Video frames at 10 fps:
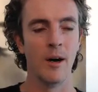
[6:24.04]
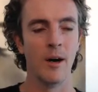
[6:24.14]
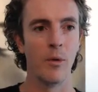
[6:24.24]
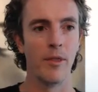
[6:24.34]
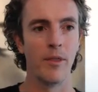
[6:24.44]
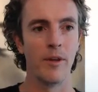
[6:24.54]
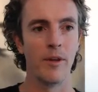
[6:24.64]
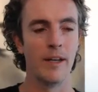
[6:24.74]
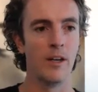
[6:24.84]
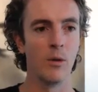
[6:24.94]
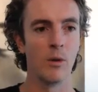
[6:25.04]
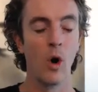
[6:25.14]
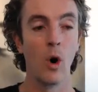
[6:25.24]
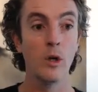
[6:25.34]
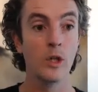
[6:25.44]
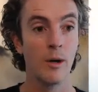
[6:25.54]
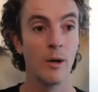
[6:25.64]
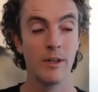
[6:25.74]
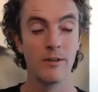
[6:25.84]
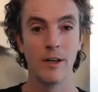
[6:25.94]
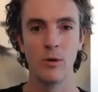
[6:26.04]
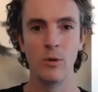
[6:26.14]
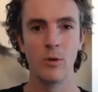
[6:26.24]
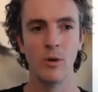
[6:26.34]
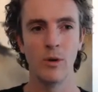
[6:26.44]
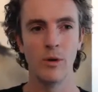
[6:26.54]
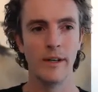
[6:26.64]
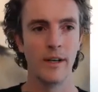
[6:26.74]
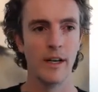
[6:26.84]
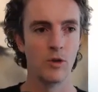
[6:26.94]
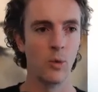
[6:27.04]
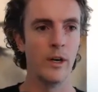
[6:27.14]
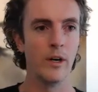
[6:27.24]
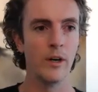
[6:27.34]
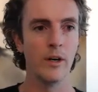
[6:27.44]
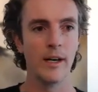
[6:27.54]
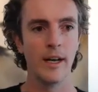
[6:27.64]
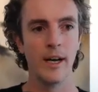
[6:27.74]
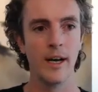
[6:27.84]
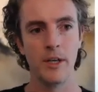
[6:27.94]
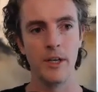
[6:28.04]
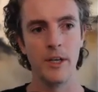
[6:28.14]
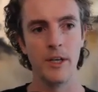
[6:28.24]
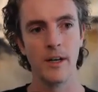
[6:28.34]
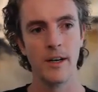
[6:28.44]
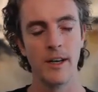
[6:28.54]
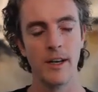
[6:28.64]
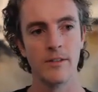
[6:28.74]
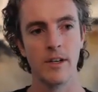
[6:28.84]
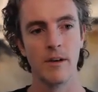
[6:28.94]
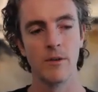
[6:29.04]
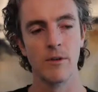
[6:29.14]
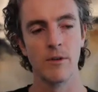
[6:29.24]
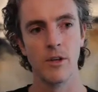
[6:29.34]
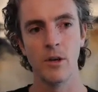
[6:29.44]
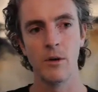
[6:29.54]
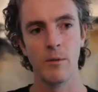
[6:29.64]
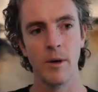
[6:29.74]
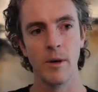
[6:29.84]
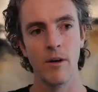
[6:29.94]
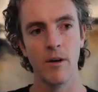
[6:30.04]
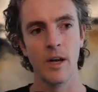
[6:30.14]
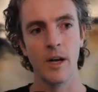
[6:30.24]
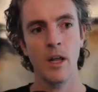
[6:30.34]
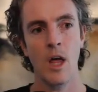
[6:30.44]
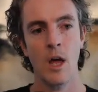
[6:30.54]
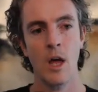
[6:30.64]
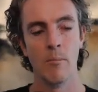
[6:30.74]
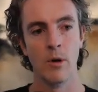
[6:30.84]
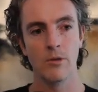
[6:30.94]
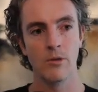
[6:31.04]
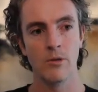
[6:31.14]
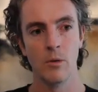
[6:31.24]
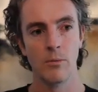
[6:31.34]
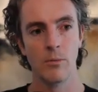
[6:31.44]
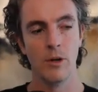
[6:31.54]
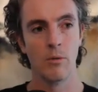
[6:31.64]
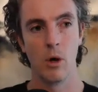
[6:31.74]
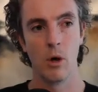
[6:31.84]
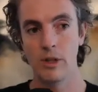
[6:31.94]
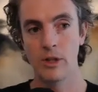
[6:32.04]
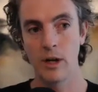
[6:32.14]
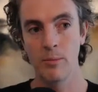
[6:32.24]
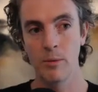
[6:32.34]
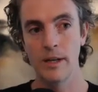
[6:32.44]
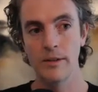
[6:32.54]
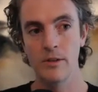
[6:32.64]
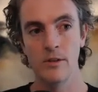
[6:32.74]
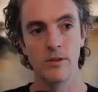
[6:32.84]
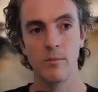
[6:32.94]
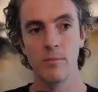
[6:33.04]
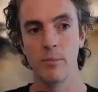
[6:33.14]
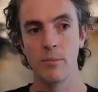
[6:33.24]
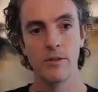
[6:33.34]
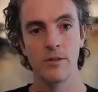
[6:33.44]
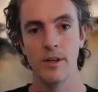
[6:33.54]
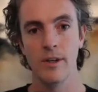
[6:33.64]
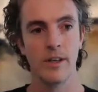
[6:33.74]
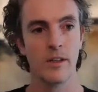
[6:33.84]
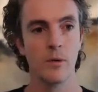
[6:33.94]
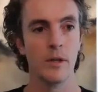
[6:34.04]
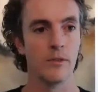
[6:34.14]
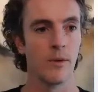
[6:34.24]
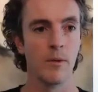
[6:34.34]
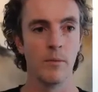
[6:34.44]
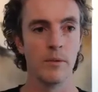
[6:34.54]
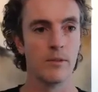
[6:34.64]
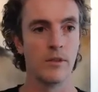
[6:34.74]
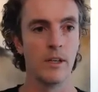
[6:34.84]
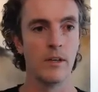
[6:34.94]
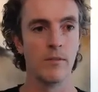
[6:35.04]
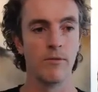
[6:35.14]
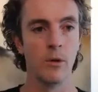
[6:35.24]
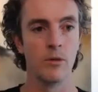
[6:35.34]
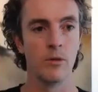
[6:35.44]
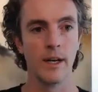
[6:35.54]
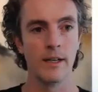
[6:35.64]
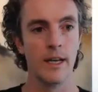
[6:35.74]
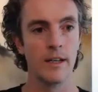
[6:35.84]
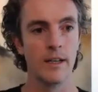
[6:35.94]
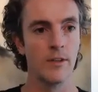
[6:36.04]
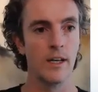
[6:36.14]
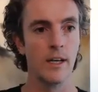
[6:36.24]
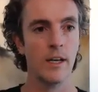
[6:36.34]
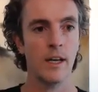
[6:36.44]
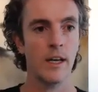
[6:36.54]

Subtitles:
Both large companies like Google and Twitter here in San Francisco and the Bay Area, but also large enterprises in places like St. Louis, right? We've seen folks like Nestle,